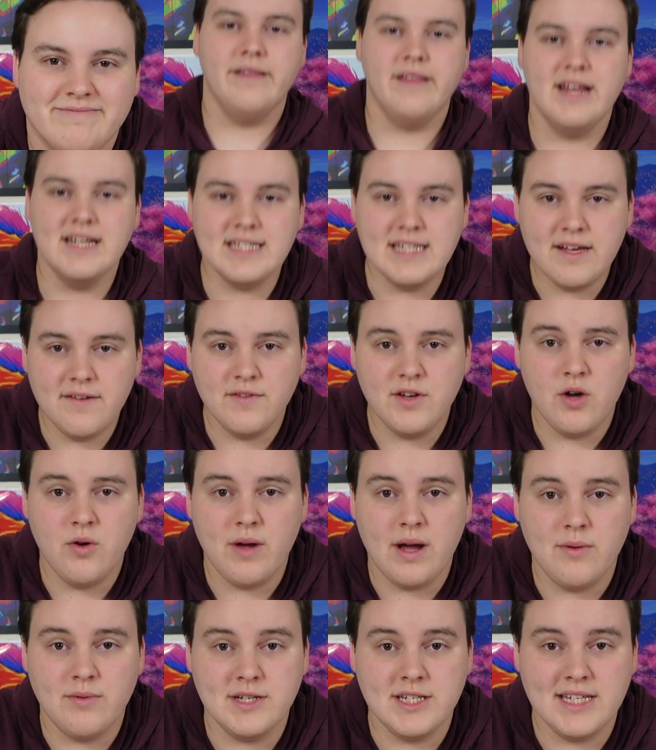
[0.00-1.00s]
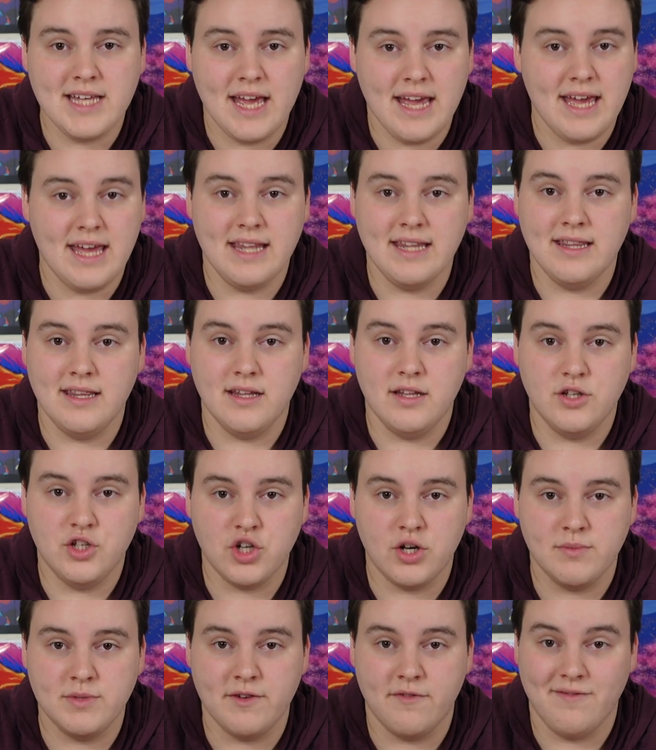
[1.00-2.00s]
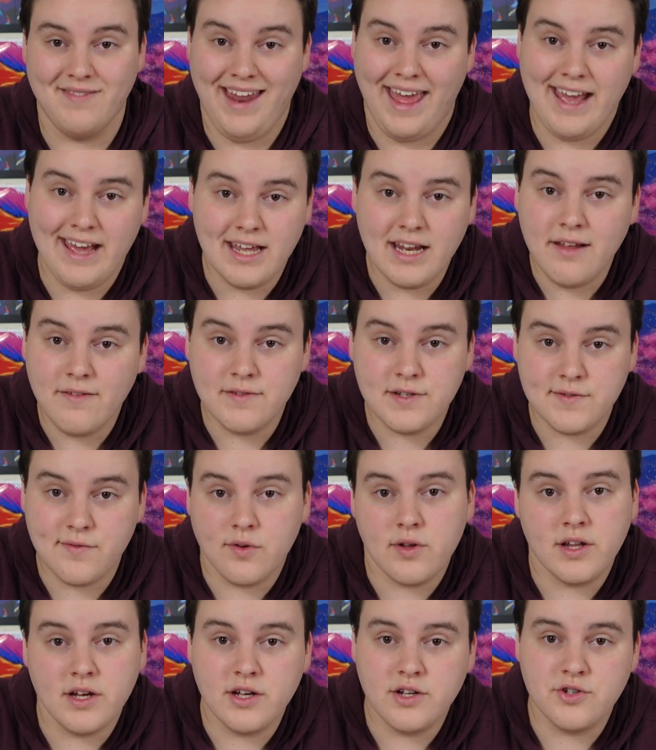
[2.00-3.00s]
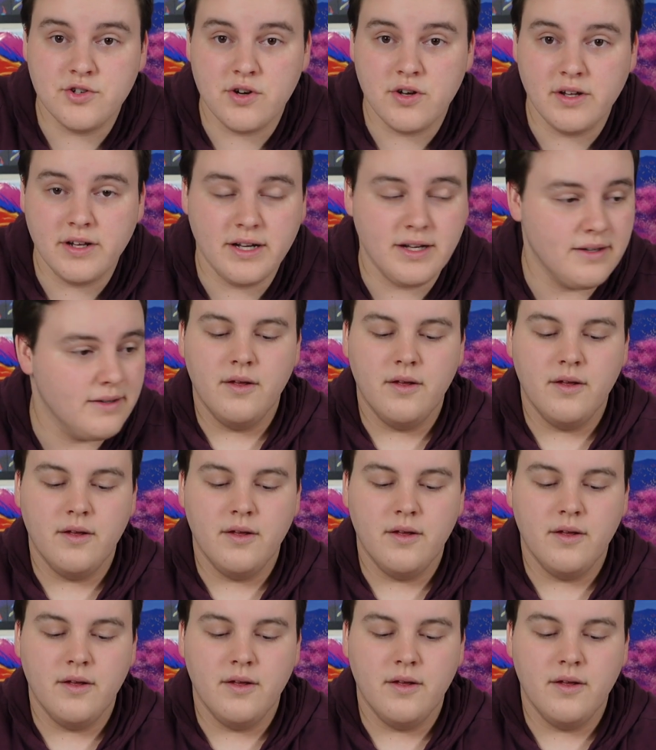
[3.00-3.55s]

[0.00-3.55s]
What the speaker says: Last thing of note, I will say in terms of negatives for the controller,